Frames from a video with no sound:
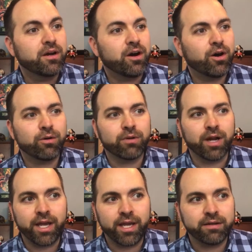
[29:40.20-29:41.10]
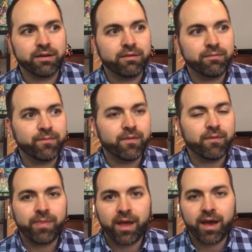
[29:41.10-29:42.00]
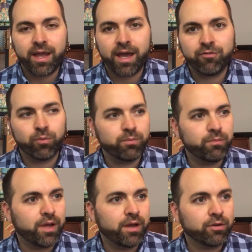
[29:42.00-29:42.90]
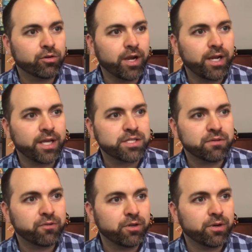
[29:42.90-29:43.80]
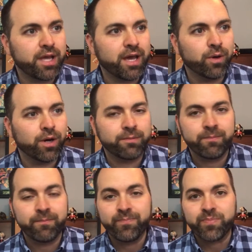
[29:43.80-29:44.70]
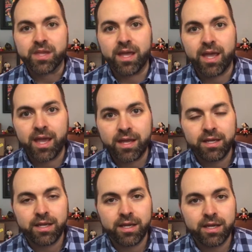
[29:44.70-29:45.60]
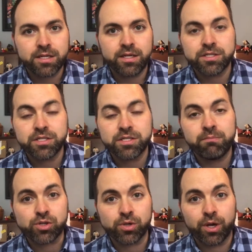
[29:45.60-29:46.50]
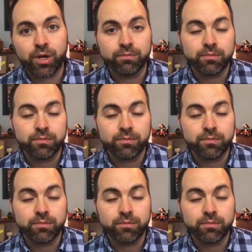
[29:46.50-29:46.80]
All right. I have a great answer for you on that one, and it is a metronome.